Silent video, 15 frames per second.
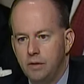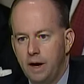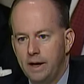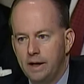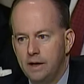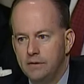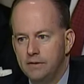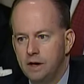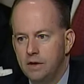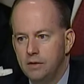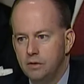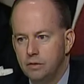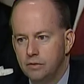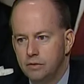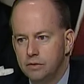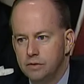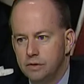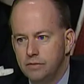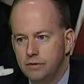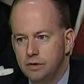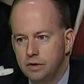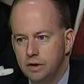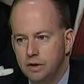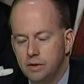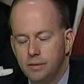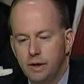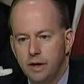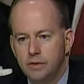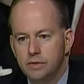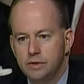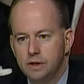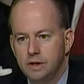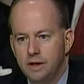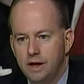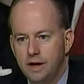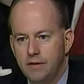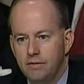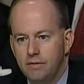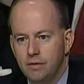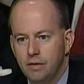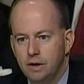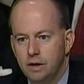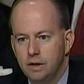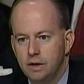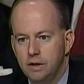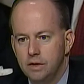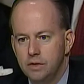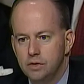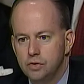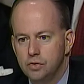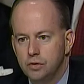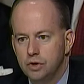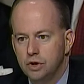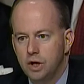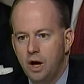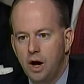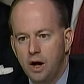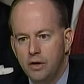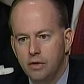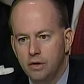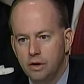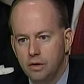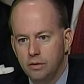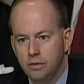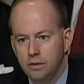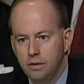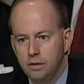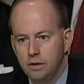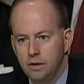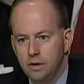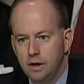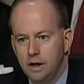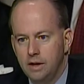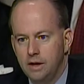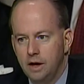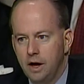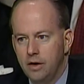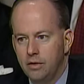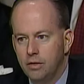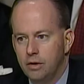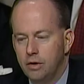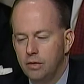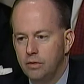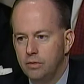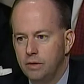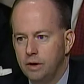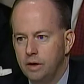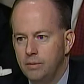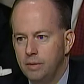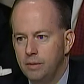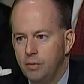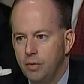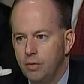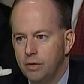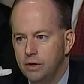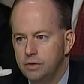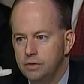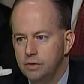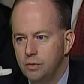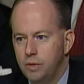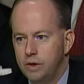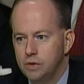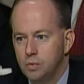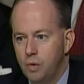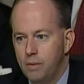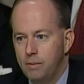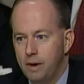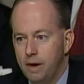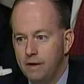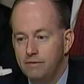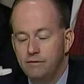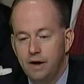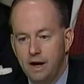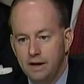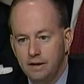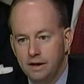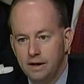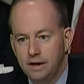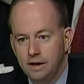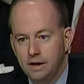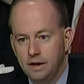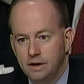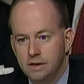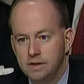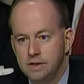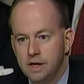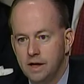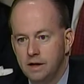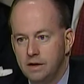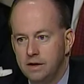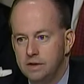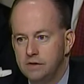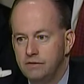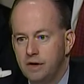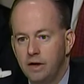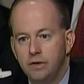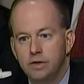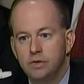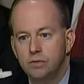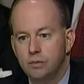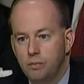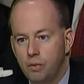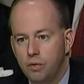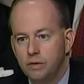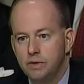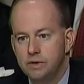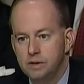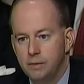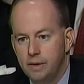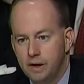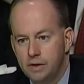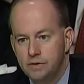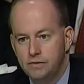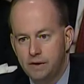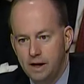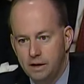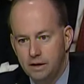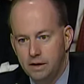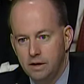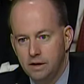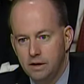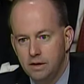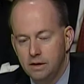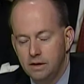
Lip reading: I didn't attend the University of Virginia, but I understand they have a very stringent honor code. And the honor code can be broken in two ways, one by violating it, and the second is failing to report that someone else violated it.